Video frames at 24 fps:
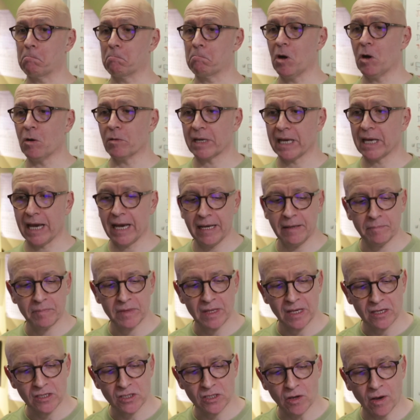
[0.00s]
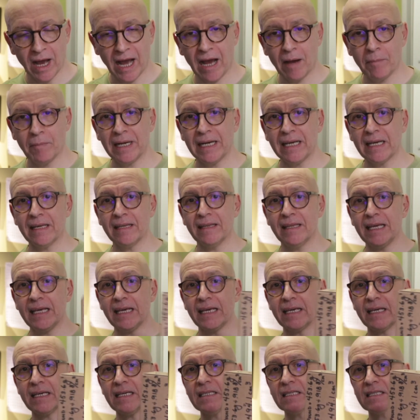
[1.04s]
Okay. So how many of
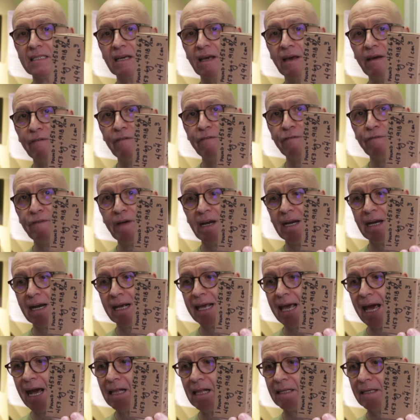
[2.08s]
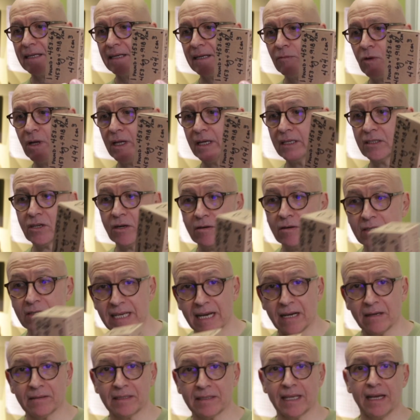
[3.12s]
these fit in a gallon? Well, it turns
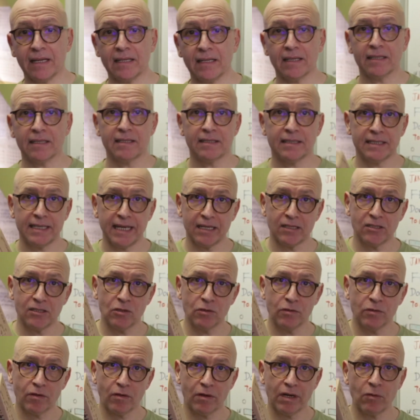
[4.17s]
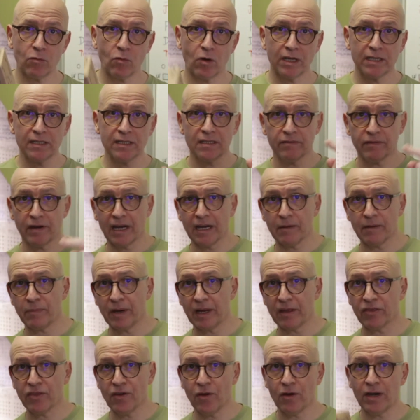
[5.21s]
out that take 231 divided by
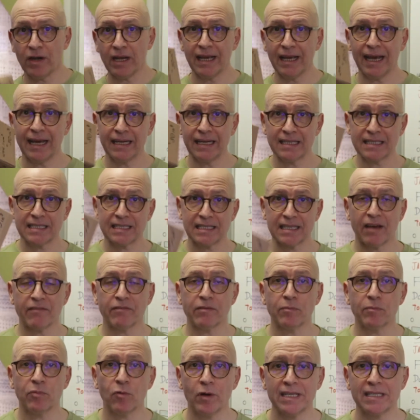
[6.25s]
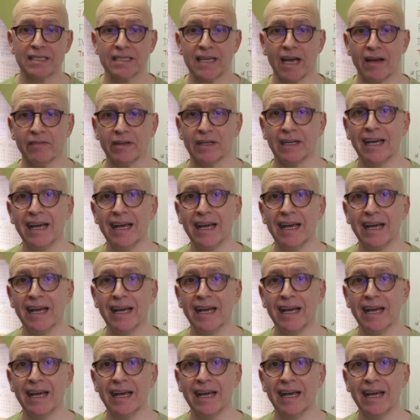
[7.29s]
30, and it's 7.7.